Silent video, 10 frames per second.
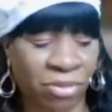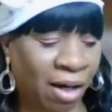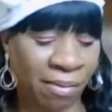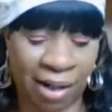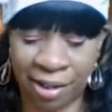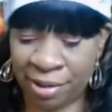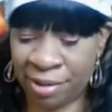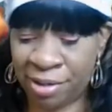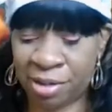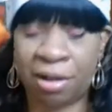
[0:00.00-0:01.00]
All right.
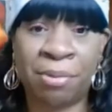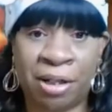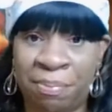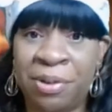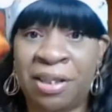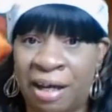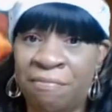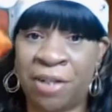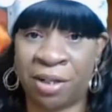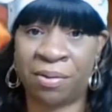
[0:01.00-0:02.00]
So I'm going to put
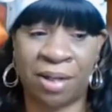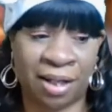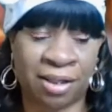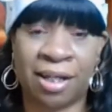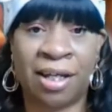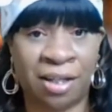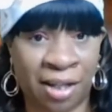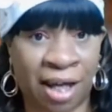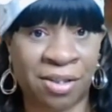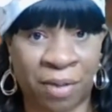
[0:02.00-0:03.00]
that video at the end
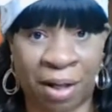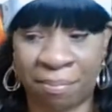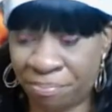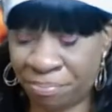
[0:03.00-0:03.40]
as well.